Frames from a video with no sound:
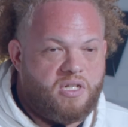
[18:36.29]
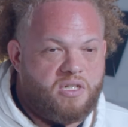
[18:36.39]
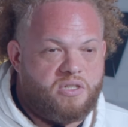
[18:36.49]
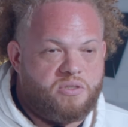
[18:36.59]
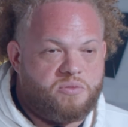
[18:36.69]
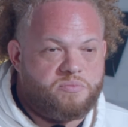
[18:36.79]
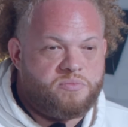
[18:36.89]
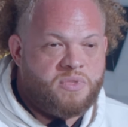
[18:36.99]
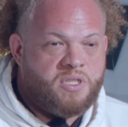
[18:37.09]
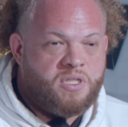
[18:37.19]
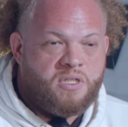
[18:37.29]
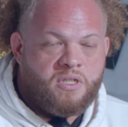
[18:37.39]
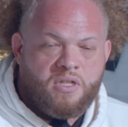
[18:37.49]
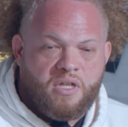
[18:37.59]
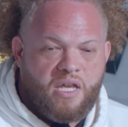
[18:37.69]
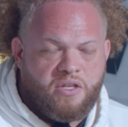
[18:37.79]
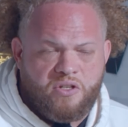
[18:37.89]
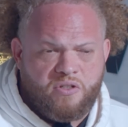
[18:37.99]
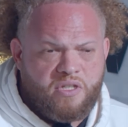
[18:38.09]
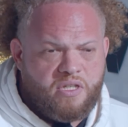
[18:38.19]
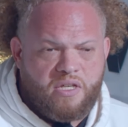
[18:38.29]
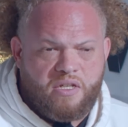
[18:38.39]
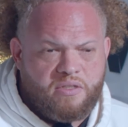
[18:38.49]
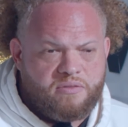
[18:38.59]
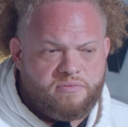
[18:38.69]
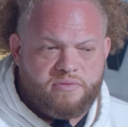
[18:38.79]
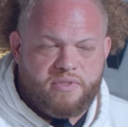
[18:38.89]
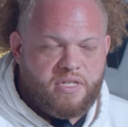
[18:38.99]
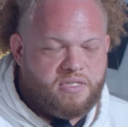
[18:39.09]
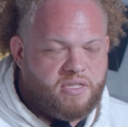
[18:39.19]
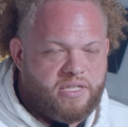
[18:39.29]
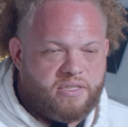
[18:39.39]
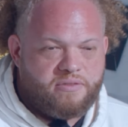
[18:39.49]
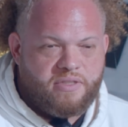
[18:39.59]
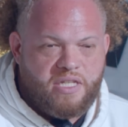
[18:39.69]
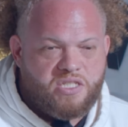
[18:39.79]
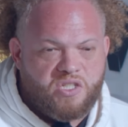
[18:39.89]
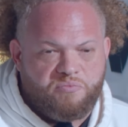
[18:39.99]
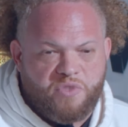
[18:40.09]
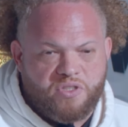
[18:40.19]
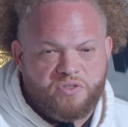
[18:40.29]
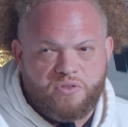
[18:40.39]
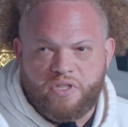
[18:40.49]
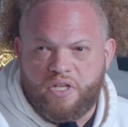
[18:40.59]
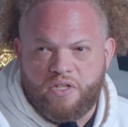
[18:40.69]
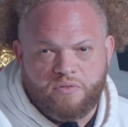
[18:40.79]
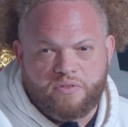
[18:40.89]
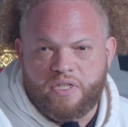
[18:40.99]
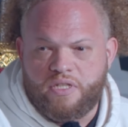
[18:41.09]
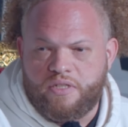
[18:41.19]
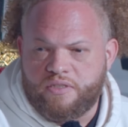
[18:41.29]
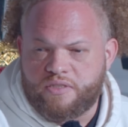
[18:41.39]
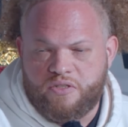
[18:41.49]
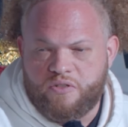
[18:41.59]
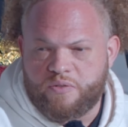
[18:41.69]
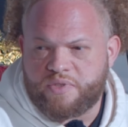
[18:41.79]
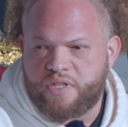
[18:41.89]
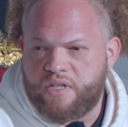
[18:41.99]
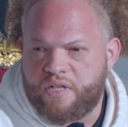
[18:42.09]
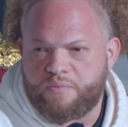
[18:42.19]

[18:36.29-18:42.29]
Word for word: Um, and you know, and uh, each of them are doing their own things. You know what I'm saying?